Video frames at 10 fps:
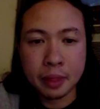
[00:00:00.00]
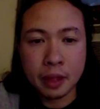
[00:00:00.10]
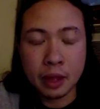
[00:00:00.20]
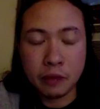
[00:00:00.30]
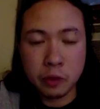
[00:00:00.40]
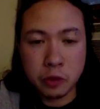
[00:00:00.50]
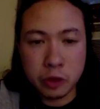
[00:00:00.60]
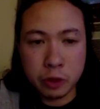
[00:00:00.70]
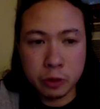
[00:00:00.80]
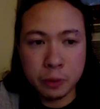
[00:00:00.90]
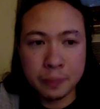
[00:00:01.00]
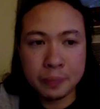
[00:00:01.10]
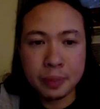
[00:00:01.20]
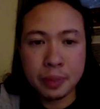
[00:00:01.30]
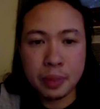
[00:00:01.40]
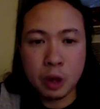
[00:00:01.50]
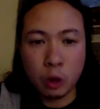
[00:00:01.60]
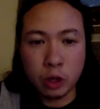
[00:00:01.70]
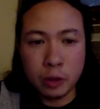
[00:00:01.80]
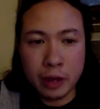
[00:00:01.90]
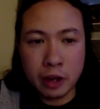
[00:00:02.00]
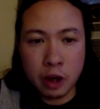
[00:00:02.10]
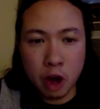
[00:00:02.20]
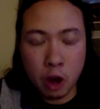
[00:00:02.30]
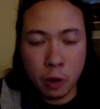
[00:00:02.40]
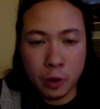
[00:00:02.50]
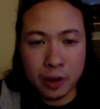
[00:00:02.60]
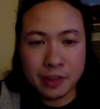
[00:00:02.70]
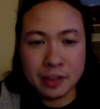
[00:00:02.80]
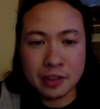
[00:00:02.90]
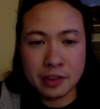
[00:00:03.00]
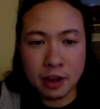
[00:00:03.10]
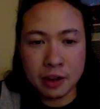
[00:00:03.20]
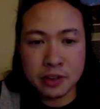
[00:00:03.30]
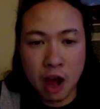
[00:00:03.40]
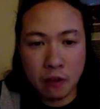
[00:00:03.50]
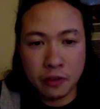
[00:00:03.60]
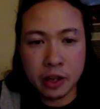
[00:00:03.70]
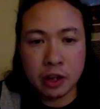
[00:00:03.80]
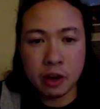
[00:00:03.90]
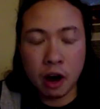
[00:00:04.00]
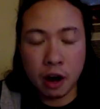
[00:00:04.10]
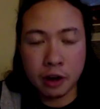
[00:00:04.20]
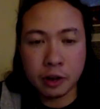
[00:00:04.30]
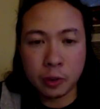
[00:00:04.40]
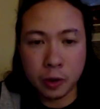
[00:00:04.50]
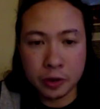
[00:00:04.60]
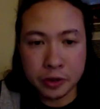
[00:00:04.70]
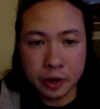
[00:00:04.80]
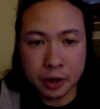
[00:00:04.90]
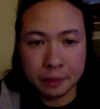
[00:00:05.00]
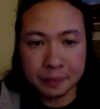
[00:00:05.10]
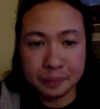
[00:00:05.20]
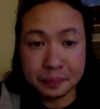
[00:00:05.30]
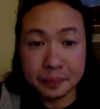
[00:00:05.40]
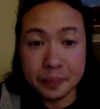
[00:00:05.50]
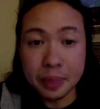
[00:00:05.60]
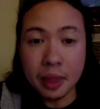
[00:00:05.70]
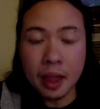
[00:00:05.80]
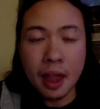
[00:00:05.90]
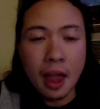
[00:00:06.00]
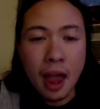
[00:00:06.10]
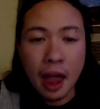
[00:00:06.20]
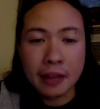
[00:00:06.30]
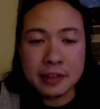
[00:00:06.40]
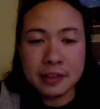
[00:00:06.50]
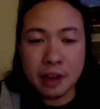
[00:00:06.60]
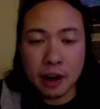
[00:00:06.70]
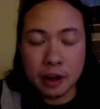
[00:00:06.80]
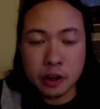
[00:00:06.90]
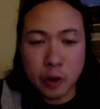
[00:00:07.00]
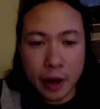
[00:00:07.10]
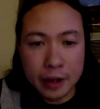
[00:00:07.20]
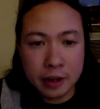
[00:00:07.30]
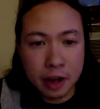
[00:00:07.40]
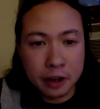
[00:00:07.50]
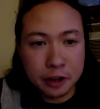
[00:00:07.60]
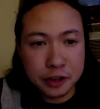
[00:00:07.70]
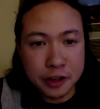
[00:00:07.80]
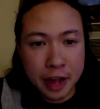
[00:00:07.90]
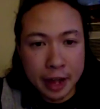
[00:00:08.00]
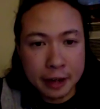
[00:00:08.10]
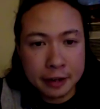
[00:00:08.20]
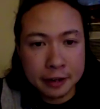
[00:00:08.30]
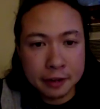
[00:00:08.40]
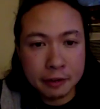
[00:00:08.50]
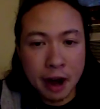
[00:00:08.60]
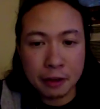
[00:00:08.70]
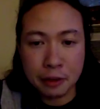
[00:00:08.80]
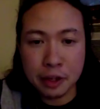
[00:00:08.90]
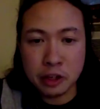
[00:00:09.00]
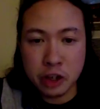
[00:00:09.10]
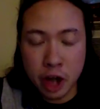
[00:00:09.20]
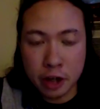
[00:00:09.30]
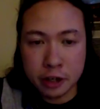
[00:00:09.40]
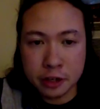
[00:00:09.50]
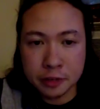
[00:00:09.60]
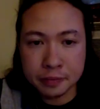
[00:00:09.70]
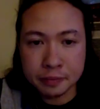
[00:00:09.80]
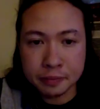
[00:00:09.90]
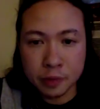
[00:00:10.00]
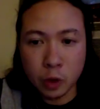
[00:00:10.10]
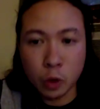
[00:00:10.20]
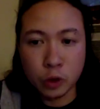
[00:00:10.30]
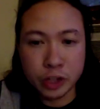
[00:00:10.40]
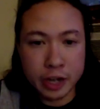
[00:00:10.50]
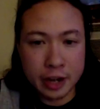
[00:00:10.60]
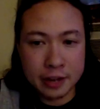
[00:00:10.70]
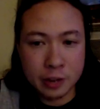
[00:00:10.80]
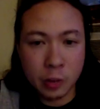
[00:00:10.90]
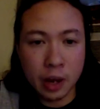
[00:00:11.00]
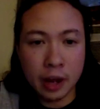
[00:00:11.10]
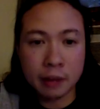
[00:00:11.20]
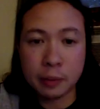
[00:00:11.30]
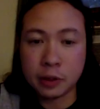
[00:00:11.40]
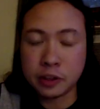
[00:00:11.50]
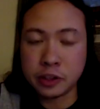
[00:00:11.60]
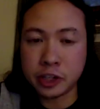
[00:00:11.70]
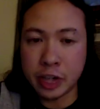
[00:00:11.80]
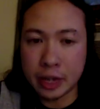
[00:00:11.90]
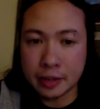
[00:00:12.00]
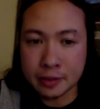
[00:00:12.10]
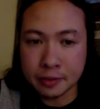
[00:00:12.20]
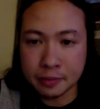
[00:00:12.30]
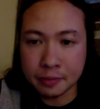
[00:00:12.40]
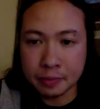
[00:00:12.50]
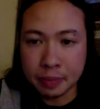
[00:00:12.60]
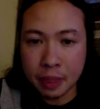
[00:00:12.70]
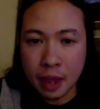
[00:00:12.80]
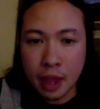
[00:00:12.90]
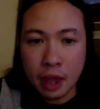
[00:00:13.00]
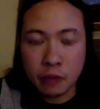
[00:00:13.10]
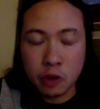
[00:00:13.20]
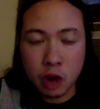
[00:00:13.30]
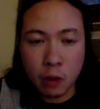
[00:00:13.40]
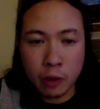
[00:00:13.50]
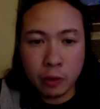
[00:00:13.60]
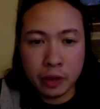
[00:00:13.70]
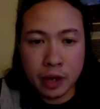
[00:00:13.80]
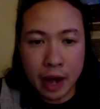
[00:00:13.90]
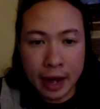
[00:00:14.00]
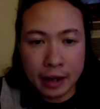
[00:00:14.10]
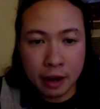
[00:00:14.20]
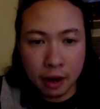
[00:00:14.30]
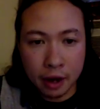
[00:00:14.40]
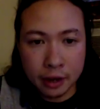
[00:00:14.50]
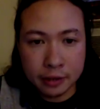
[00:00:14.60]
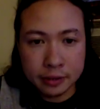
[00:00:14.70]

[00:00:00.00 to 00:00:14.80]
If you do, the only way to know is to start softening your heart towards her and start trying to understand rather than judge who she is and what kind of person she is. If you go in with a kind heart